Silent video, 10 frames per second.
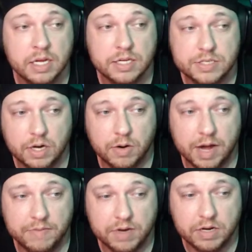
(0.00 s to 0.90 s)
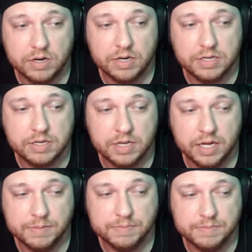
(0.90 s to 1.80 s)
So I figured
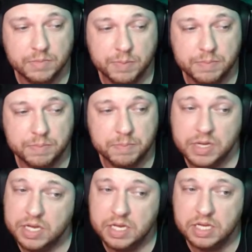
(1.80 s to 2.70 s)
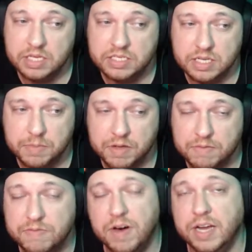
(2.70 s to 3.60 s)
would be something
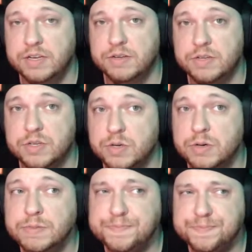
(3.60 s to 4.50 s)
fun to do